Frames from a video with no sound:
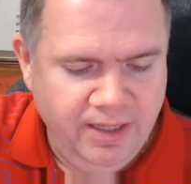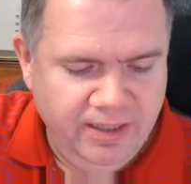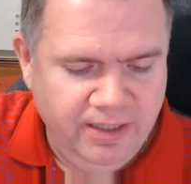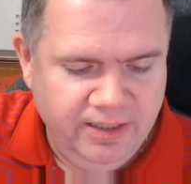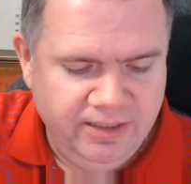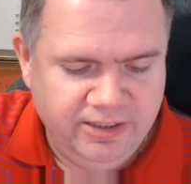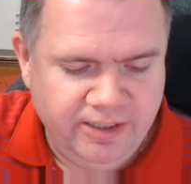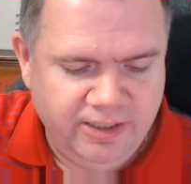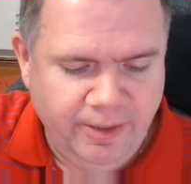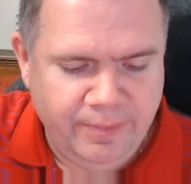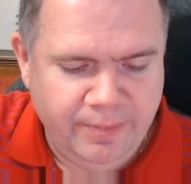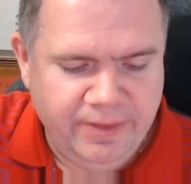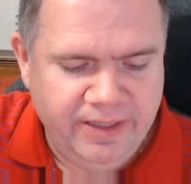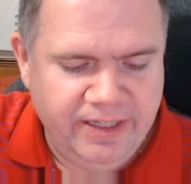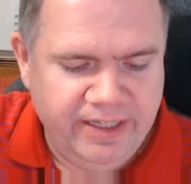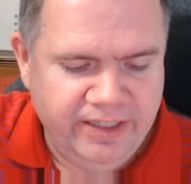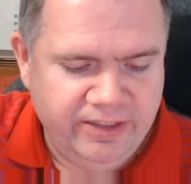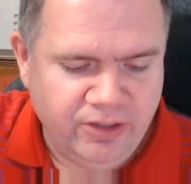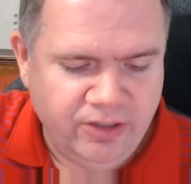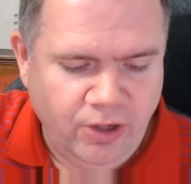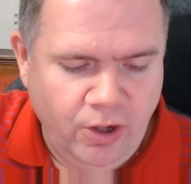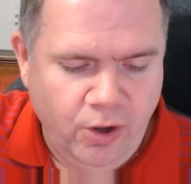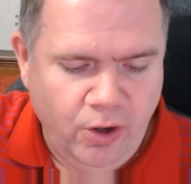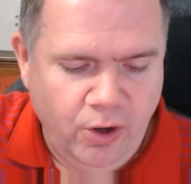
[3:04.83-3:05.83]
Some of these
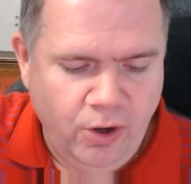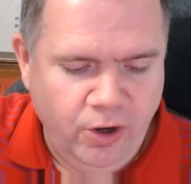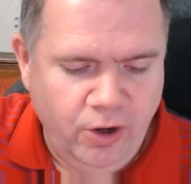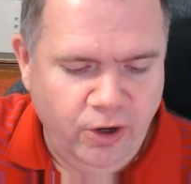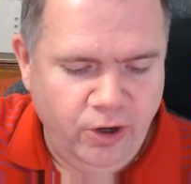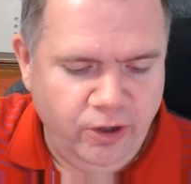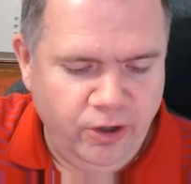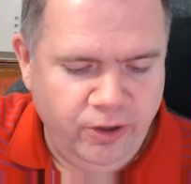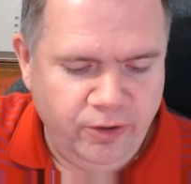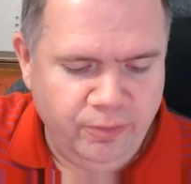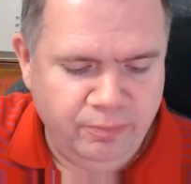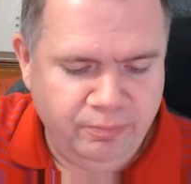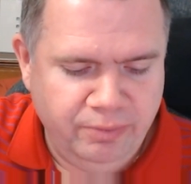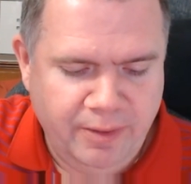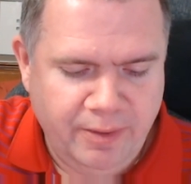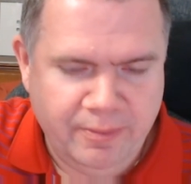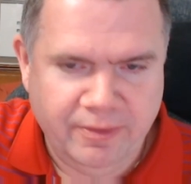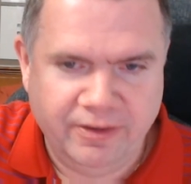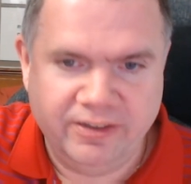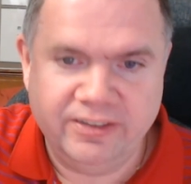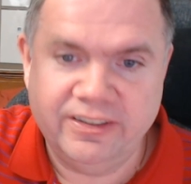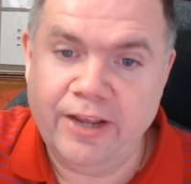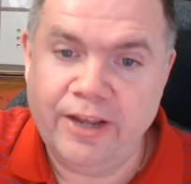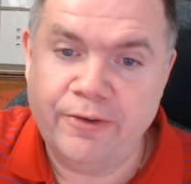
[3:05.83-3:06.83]
are pretty
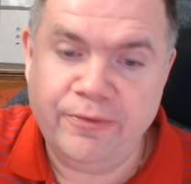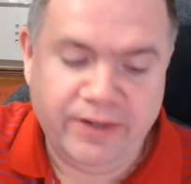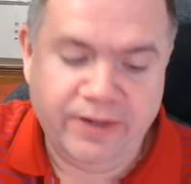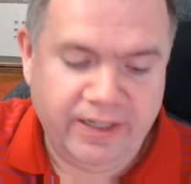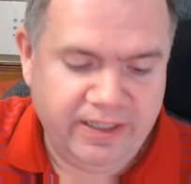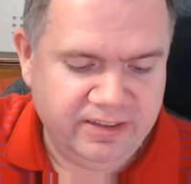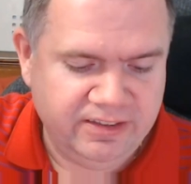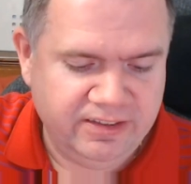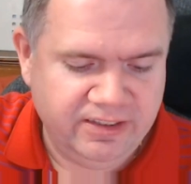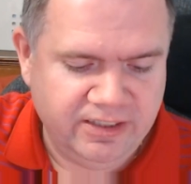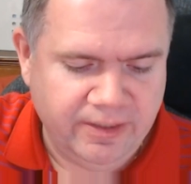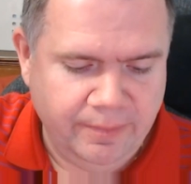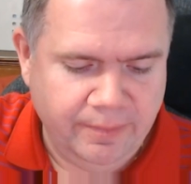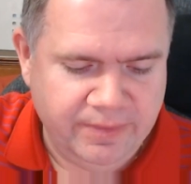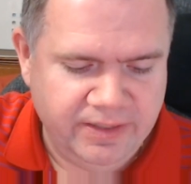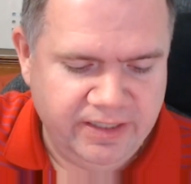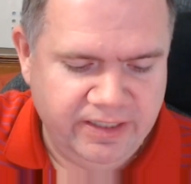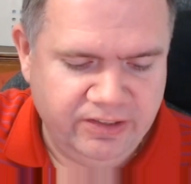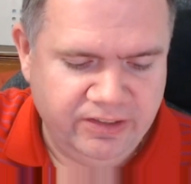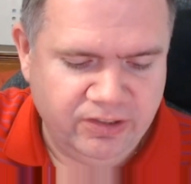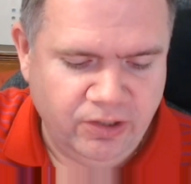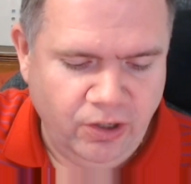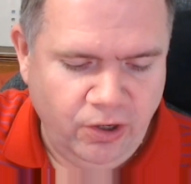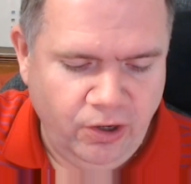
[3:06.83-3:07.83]
much definite. Some of
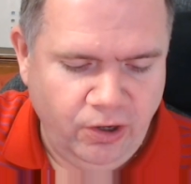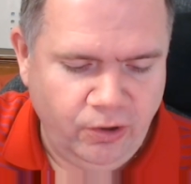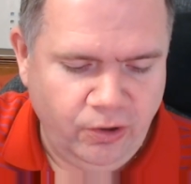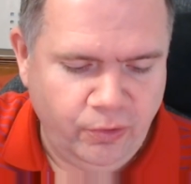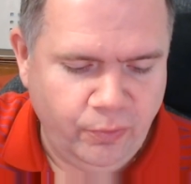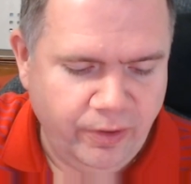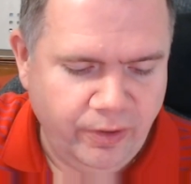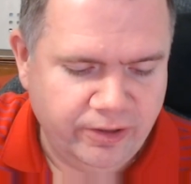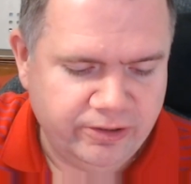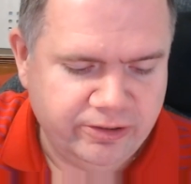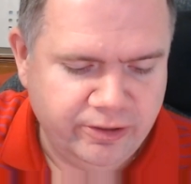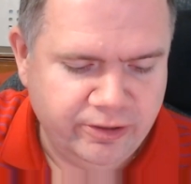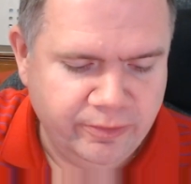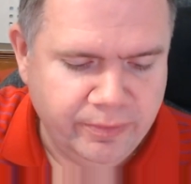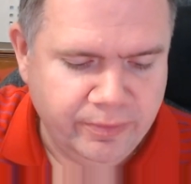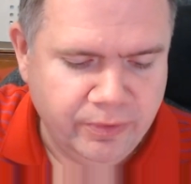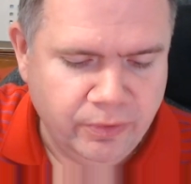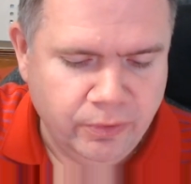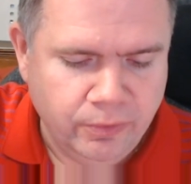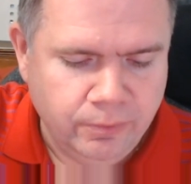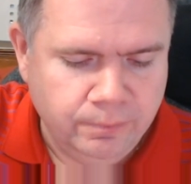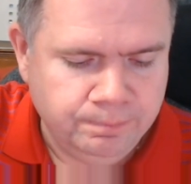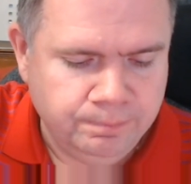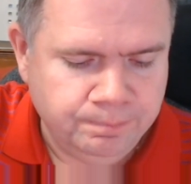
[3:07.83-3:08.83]
these are
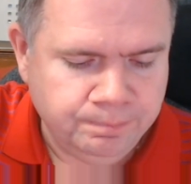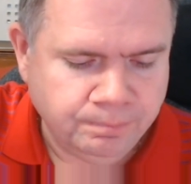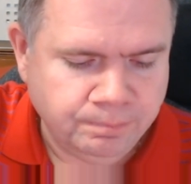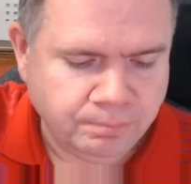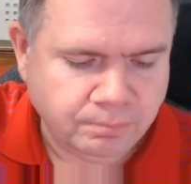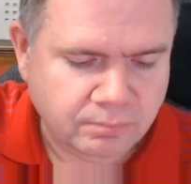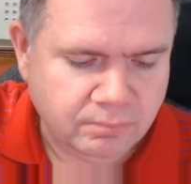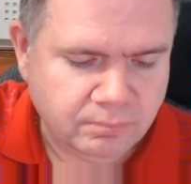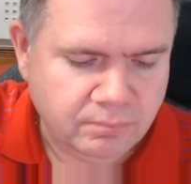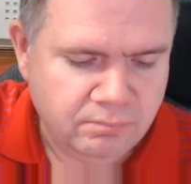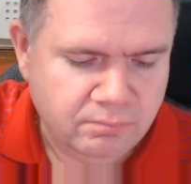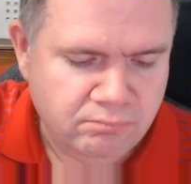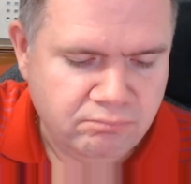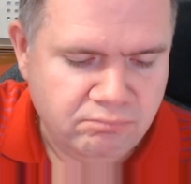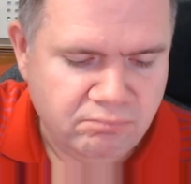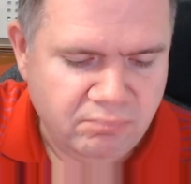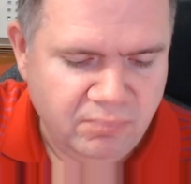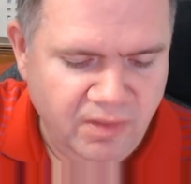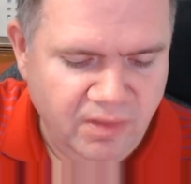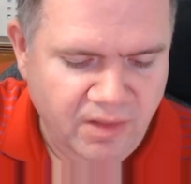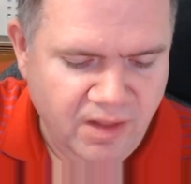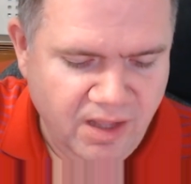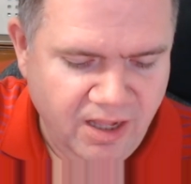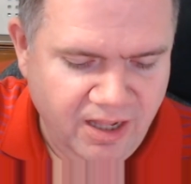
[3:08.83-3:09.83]
questionable.
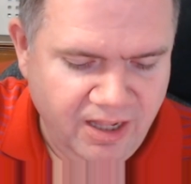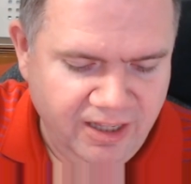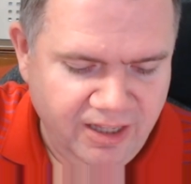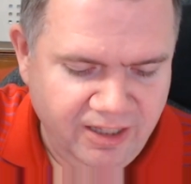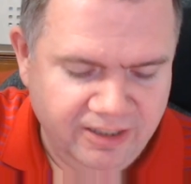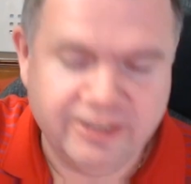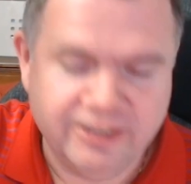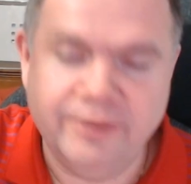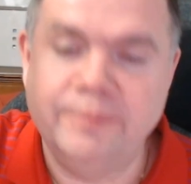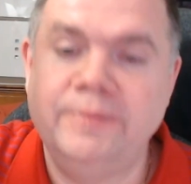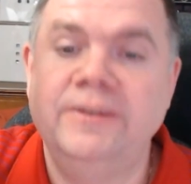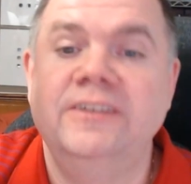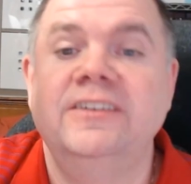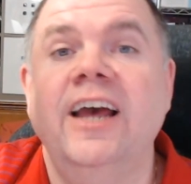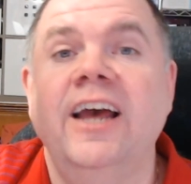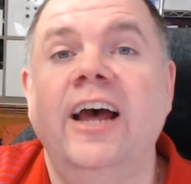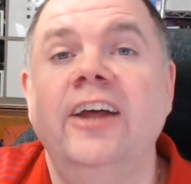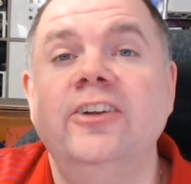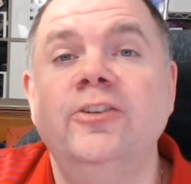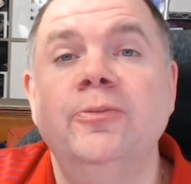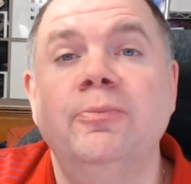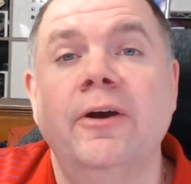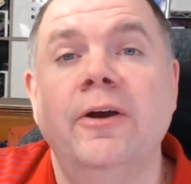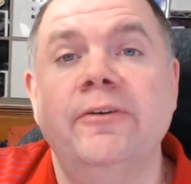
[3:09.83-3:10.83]
Some of these
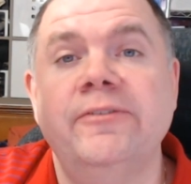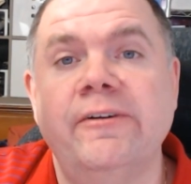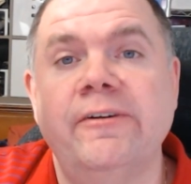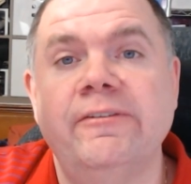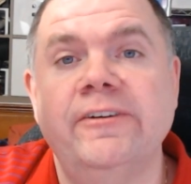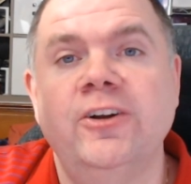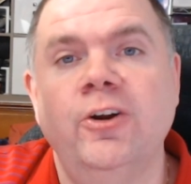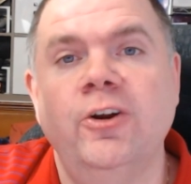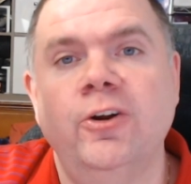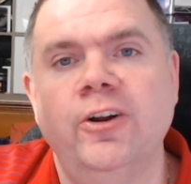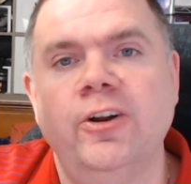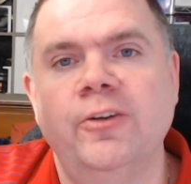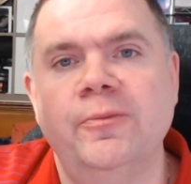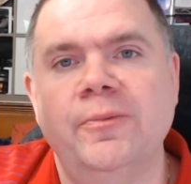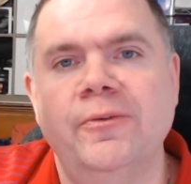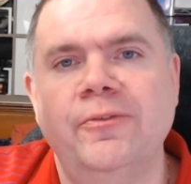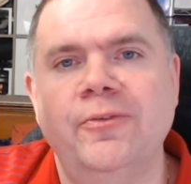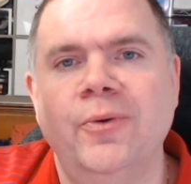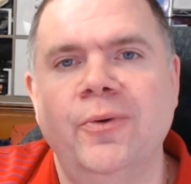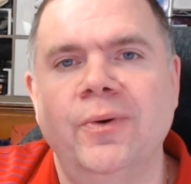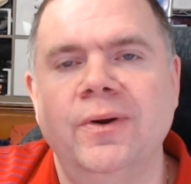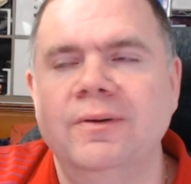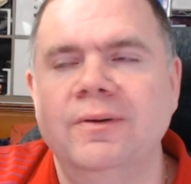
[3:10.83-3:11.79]
guys you probably never even heard of before.